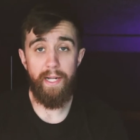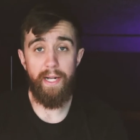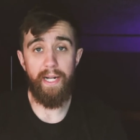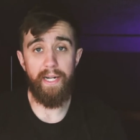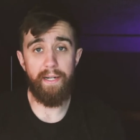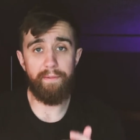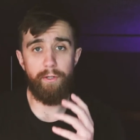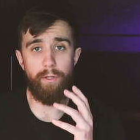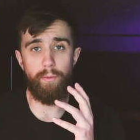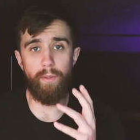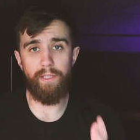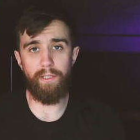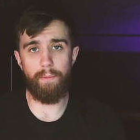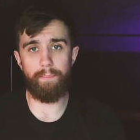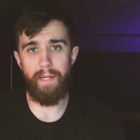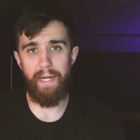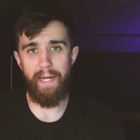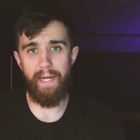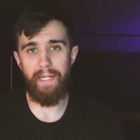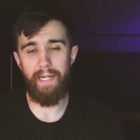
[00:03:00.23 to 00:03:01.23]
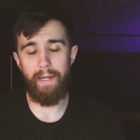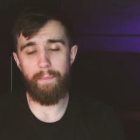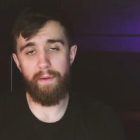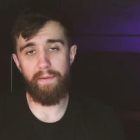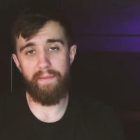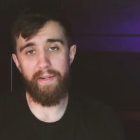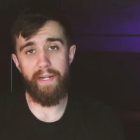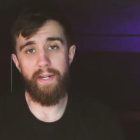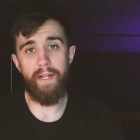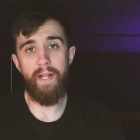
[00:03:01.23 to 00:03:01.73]
And if you were to buy a camper
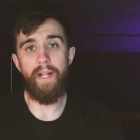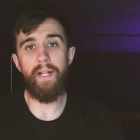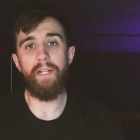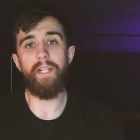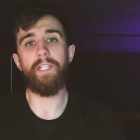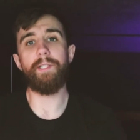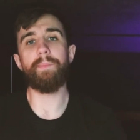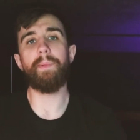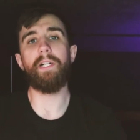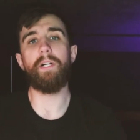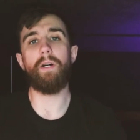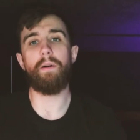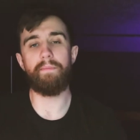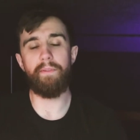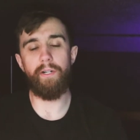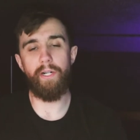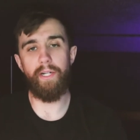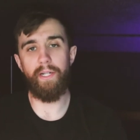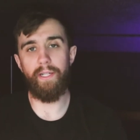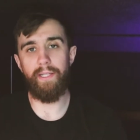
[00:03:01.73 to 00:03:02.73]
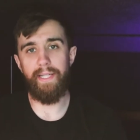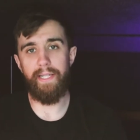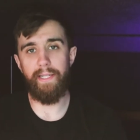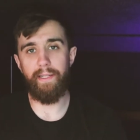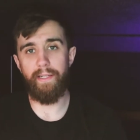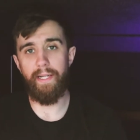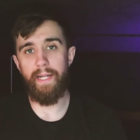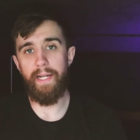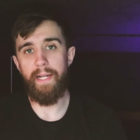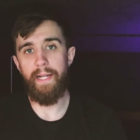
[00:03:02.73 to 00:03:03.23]
van that has been converted
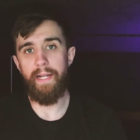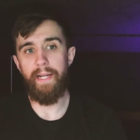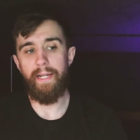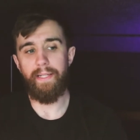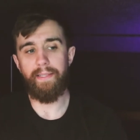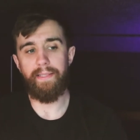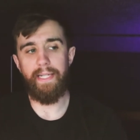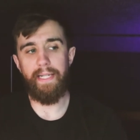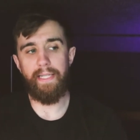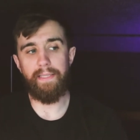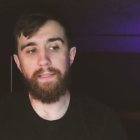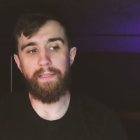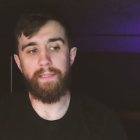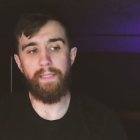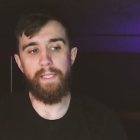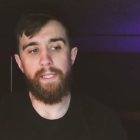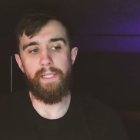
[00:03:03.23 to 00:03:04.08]
illegally, then